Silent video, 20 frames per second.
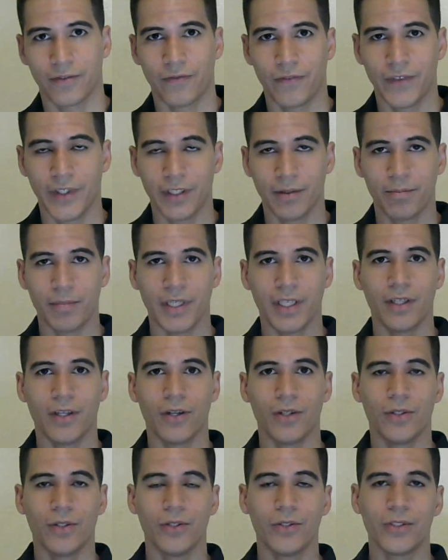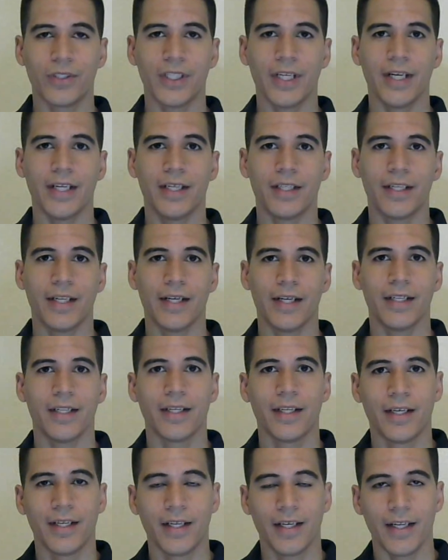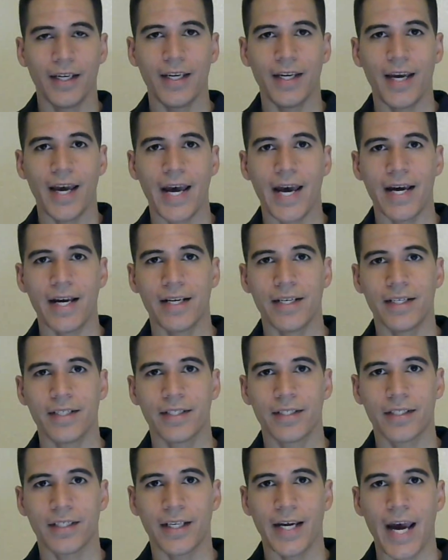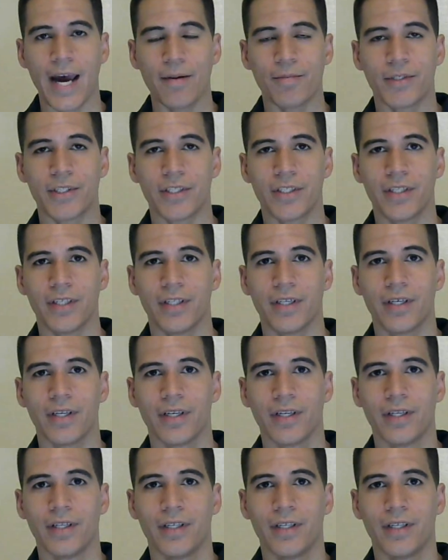Filipino, who said that he had captured